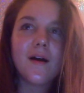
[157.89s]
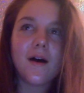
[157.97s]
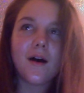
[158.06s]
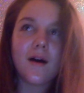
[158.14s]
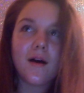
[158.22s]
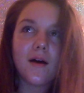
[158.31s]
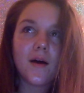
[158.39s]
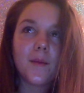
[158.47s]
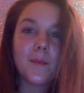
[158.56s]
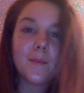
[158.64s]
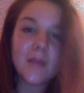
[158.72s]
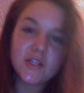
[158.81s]

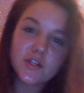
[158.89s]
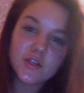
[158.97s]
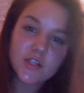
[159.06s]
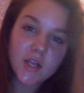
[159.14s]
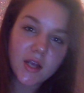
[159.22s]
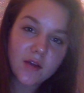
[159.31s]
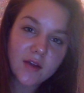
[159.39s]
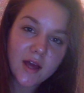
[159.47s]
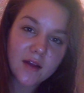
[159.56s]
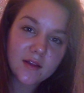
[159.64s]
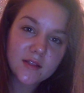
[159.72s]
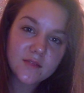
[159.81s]
Um, make sure you check out
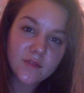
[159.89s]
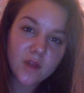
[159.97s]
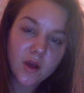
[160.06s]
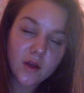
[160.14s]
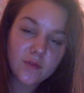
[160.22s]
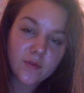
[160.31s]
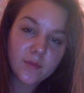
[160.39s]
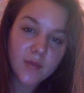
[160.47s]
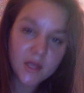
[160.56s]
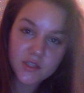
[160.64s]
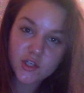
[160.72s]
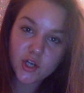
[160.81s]
Nathalie's vlog from
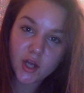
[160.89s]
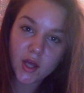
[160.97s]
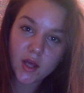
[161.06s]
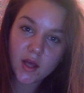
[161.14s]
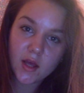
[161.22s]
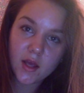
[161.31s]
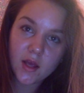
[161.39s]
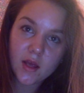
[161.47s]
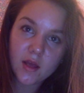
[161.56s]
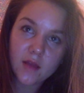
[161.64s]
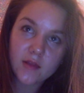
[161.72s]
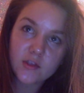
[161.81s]
yesterday.
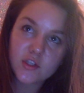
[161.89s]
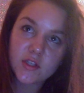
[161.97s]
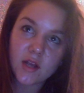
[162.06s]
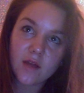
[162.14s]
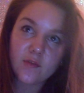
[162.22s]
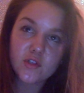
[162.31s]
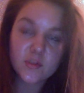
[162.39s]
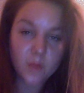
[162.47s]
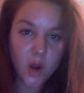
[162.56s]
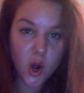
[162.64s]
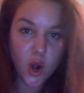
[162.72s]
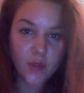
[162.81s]
And then she's gonna have one
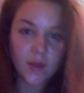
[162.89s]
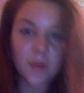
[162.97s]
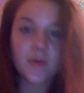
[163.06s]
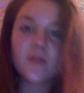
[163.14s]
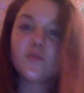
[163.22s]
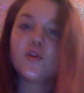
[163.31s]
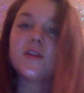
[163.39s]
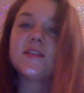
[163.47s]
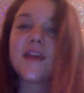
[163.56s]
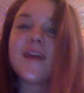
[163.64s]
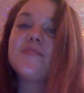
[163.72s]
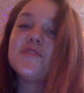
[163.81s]
tomorrow. And then I'm gonna have one
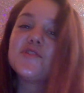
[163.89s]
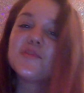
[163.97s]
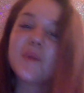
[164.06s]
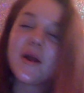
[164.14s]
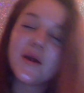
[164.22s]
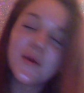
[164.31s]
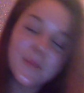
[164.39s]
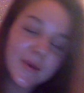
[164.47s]
day after tomorrow.